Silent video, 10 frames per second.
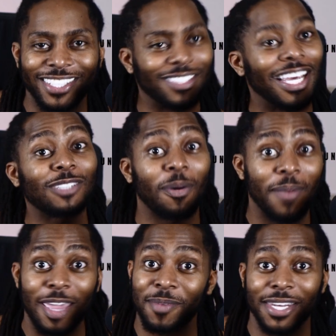So that's what
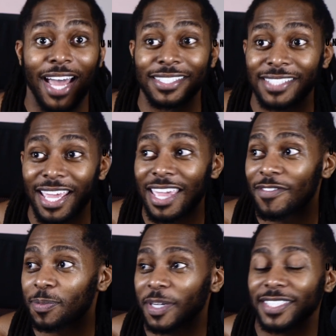made me not save,
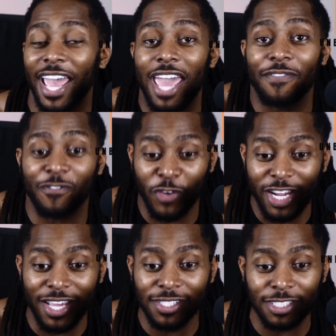is because I had
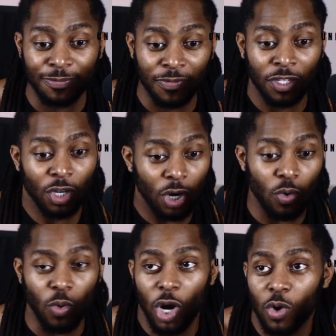friends
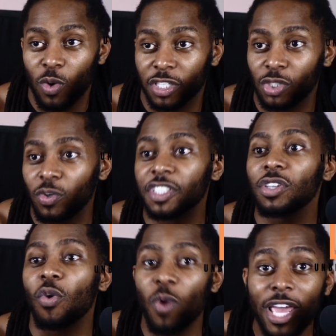who were doing so
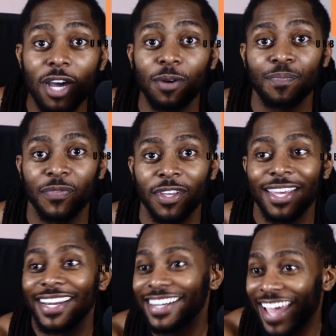well
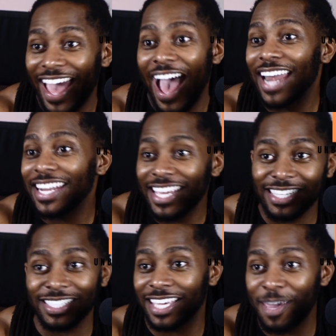that I needed
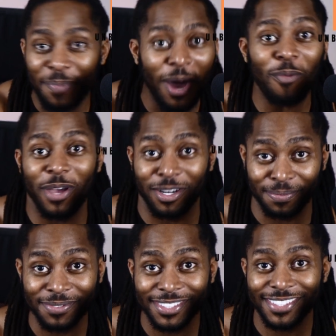to keep up with them.
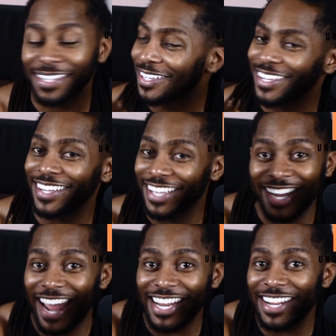And
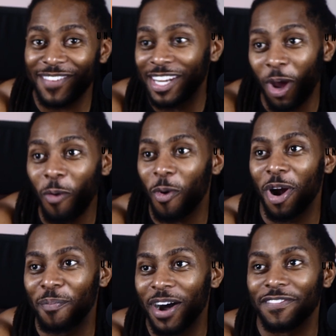I didn't even know
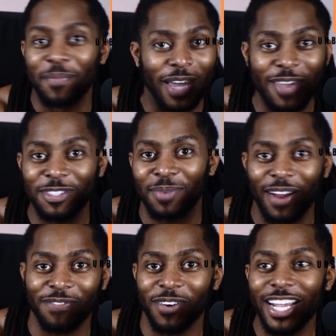Warren Buffett, but he was my
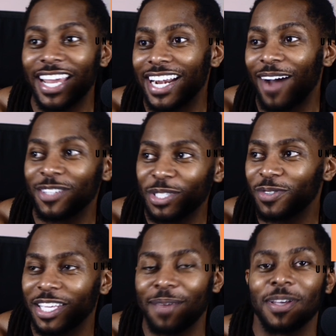friend and I was
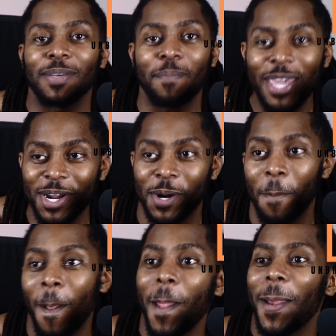using him as a peer.
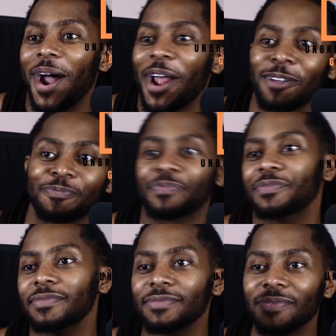All right.
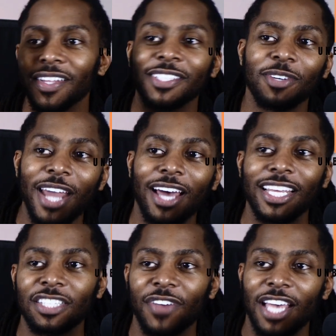So now
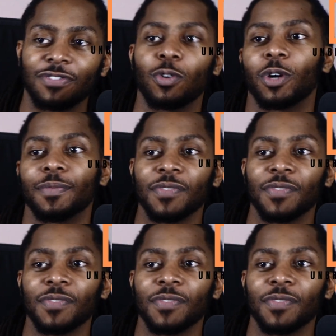let's fast forward.